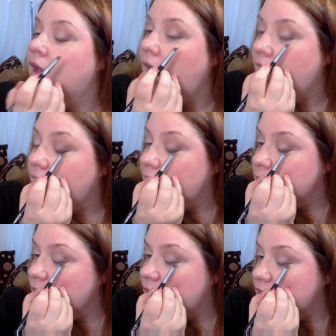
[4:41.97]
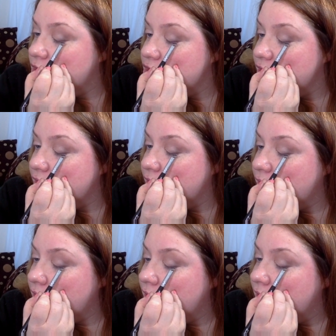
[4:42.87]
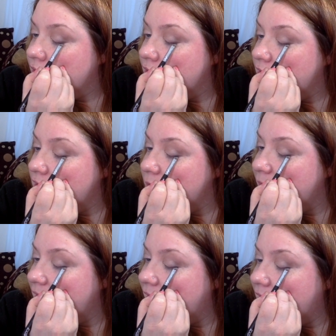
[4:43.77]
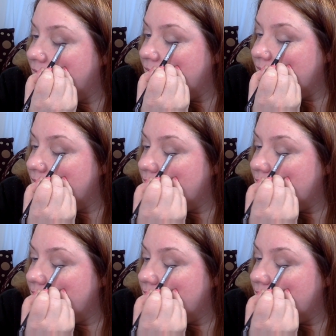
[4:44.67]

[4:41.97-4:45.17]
And I'm going to close my eye